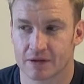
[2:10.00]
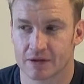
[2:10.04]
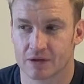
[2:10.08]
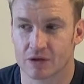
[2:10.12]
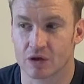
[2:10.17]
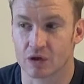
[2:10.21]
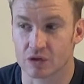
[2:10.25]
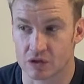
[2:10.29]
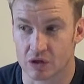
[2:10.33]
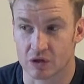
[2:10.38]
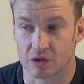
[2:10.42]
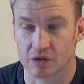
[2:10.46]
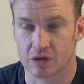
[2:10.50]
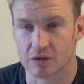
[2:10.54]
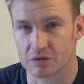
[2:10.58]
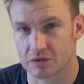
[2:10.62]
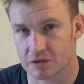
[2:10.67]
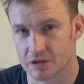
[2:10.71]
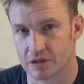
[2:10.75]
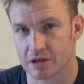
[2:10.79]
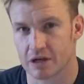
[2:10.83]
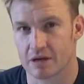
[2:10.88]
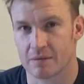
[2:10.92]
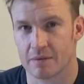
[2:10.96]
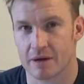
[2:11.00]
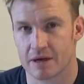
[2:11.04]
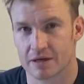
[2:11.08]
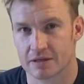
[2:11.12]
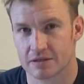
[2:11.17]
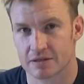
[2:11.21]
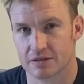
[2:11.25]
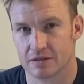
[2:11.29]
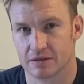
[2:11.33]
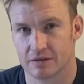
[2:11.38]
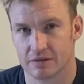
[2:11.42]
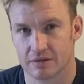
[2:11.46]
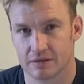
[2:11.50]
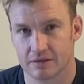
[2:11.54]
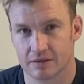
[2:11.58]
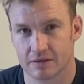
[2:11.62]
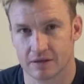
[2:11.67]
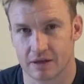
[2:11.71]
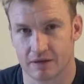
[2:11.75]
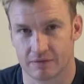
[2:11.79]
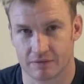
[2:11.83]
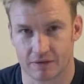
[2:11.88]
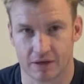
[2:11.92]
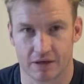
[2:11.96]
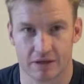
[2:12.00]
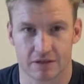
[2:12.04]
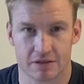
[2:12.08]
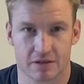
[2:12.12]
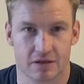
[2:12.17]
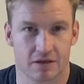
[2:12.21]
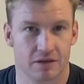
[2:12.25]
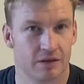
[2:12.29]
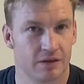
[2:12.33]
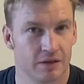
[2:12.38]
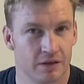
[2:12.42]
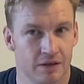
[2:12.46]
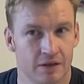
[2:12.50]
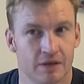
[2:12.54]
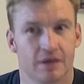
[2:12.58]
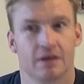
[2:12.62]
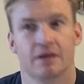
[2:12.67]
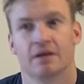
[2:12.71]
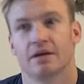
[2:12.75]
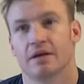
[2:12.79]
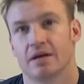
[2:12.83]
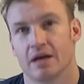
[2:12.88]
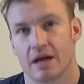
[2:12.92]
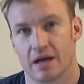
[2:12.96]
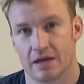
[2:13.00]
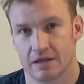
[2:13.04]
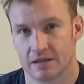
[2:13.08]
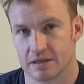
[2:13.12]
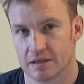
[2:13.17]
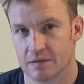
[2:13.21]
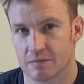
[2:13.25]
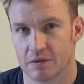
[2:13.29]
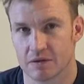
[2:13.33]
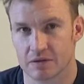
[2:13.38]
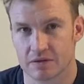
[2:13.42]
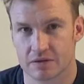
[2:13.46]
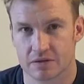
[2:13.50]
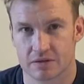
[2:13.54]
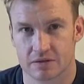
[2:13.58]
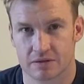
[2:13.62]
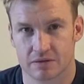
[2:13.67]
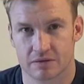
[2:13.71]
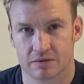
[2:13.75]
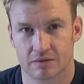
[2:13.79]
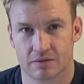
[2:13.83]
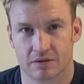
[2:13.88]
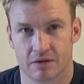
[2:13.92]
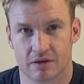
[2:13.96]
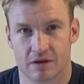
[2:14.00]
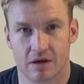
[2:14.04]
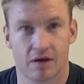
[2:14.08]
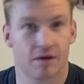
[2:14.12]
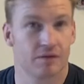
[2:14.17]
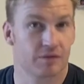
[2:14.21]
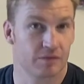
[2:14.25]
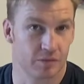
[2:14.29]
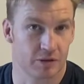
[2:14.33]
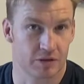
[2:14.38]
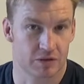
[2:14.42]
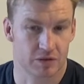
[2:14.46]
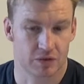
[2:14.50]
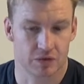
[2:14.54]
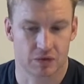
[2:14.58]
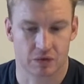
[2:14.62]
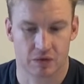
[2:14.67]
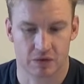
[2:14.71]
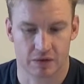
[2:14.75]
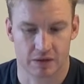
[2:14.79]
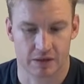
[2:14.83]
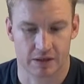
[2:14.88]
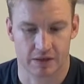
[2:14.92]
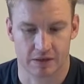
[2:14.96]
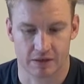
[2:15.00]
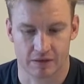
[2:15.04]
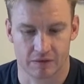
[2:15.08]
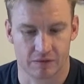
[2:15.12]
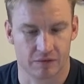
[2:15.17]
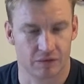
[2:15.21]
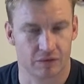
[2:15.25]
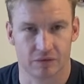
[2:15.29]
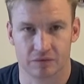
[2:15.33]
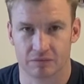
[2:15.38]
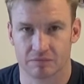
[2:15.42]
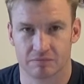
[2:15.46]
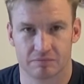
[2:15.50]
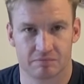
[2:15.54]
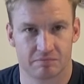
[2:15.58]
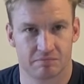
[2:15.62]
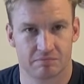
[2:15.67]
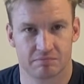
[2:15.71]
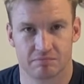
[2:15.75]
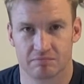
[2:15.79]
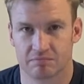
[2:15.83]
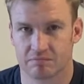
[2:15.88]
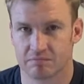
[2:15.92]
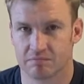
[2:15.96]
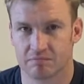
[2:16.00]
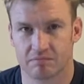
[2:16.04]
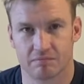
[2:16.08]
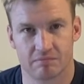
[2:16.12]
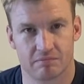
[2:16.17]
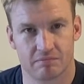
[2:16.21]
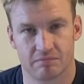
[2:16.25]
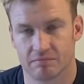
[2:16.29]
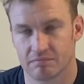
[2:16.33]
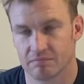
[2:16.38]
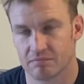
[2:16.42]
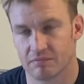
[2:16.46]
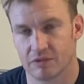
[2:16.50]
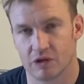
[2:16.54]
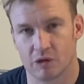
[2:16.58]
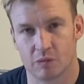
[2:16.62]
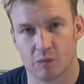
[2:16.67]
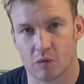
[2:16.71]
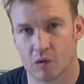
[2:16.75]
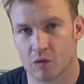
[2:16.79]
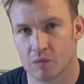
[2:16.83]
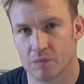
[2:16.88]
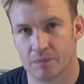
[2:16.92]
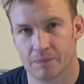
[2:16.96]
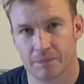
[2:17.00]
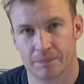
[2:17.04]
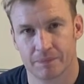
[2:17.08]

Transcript: Got told I was going to go back to Afghanistan 18 months after my tour, and I thought, no more.